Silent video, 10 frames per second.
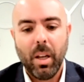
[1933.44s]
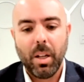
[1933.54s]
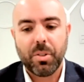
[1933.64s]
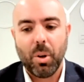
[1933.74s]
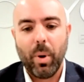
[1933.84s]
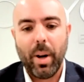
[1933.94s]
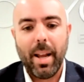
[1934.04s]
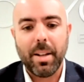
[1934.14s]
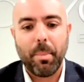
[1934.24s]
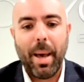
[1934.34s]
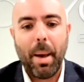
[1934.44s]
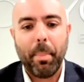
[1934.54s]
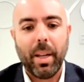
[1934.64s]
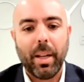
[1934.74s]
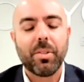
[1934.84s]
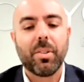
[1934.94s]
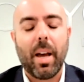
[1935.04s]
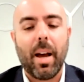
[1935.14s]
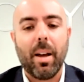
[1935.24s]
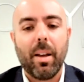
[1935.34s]
And so what ends up happening is
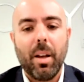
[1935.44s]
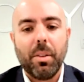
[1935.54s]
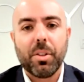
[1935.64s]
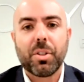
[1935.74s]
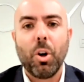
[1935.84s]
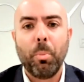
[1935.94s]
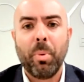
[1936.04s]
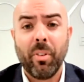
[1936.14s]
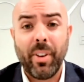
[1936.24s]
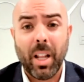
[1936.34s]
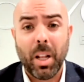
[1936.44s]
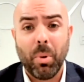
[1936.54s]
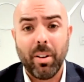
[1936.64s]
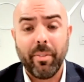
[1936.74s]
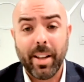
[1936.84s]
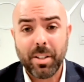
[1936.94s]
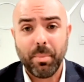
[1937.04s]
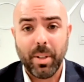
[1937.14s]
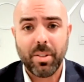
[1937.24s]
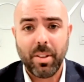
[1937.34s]
that the scope of available
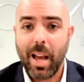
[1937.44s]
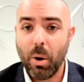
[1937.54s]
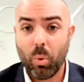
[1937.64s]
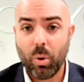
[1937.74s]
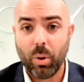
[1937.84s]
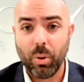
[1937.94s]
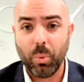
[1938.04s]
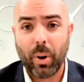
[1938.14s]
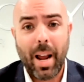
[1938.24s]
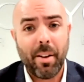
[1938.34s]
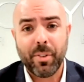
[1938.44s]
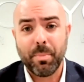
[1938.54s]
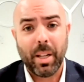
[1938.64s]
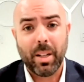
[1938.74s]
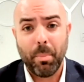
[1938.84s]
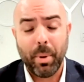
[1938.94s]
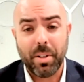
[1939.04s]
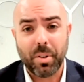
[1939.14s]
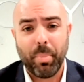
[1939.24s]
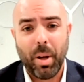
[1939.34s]
investments in that world where half as many
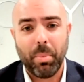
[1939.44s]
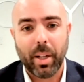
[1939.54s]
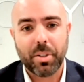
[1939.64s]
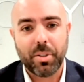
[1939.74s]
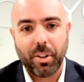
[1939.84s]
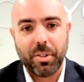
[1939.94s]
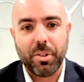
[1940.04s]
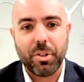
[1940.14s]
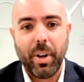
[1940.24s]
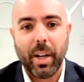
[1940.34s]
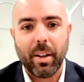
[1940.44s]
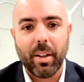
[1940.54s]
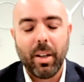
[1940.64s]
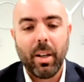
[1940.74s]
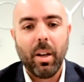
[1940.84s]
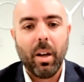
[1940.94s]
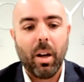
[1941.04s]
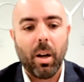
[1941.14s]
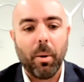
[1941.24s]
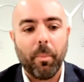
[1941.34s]
companies are public starts to shrink.
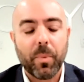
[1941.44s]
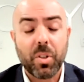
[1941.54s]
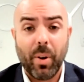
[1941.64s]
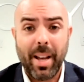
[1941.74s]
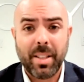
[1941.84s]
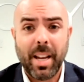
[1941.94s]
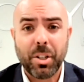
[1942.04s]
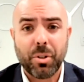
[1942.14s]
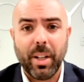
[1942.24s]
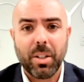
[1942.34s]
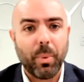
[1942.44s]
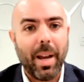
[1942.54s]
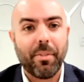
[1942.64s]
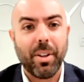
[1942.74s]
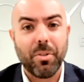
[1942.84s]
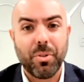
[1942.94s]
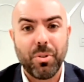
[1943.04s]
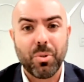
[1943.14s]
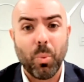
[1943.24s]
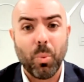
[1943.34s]
So as that shrinks, we have to
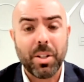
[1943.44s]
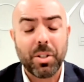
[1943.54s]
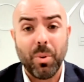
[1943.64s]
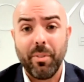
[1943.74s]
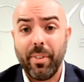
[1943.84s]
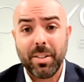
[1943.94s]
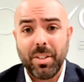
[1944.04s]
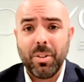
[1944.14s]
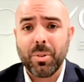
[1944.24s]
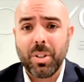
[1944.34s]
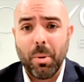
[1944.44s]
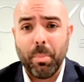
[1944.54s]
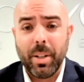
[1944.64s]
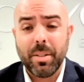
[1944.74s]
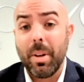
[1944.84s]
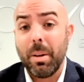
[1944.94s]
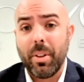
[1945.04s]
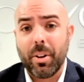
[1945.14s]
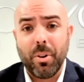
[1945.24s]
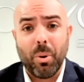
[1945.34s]
introduce ways to invest in those companies, maybe
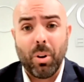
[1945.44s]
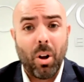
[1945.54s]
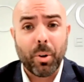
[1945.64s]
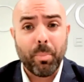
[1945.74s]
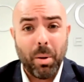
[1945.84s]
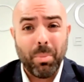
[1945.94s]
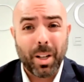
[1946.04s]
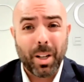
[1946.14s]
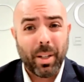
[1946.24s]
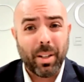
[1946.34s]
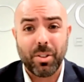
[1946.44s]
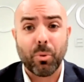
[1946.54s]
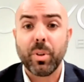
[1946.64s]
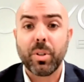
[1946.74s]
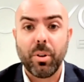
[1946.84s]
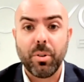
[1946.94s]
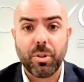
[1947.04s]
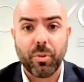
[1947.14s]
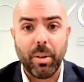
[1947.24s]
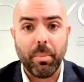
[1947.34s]
that are no longer public because their return
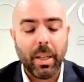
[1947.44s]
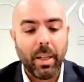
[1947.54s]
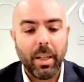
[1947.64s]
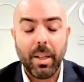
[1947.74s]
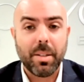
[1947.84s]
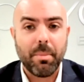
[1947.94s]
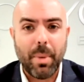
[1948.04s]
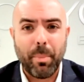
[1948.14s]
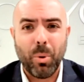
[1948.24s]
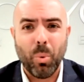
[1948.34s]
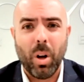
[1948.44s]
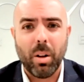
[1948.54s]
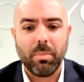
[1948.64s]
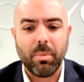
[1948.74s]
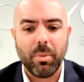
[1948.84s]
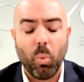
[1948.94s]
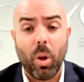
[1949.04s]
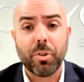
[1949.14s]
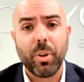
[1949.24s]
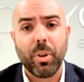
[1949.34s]
stream isn't maybe what
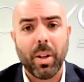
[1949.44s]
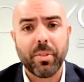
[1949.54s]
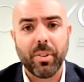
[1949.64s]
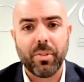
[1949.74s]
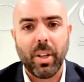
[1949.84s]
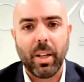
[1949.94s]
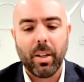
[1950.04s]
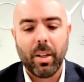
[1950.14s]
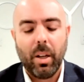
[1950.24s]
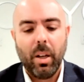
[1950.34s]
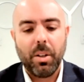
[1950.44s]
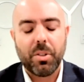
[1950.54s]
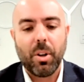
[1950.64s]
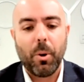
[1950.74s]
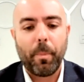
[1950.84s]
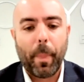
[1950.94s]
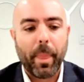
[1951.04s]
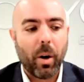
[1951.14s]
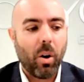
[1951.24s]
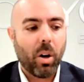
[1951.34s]
Wall Street wants to see. And so
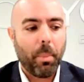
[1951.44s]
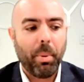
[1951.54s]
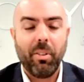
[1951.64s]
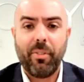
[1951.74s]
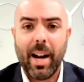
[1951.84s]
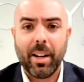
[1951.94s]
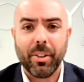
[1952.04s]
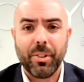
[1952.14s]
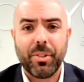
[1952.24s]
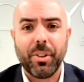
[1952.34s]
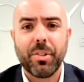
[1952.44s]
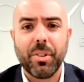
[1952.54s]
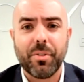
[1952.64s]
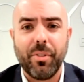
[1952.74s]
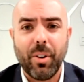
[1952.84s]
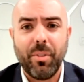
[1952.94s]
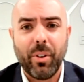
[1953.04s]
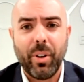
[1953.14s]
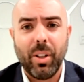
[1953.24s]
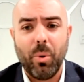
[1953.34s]
there are a couple of factors. There's this very,
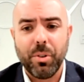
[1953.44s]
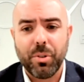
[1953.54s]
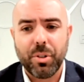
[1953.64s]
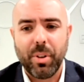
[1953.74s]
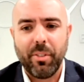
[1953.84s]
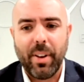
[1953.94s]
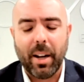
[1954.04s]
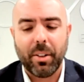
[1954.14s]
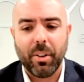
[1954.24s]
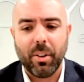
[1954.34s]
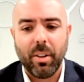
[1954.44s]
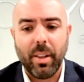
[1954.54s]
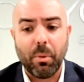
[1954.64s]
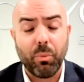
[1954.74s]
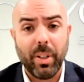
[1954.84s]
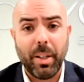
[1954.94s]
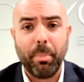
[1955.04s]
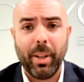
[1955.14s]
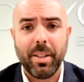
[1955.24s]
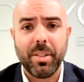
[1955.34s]
very low interest rate factor that really
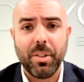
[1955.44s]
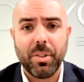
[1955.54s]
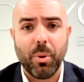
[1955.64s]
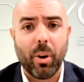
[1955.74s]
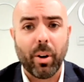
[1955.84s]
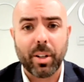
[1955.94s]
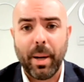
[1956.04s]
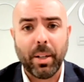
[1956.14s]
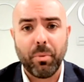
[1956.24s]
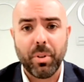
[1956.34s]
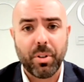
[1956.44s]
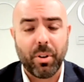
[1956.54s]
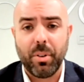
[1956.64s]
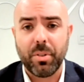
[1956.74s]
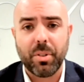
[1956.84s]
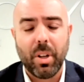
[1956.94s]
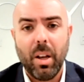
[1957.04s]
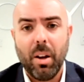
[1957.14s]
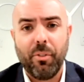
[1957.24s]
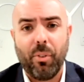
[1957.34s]
plays into our expected returns
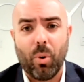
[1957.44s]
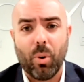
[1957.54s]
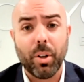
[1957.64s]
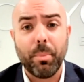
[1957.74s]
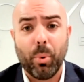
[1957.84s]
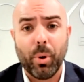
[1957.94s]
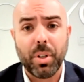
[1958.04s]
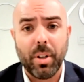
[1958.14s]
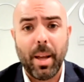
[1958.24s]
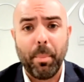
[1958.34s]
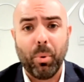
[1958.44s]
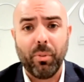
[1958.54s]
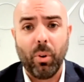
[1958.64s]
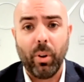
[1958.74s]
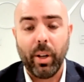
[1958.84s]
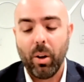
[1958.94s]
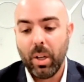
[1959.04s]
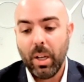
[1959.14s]
for a good portion of that portfolio.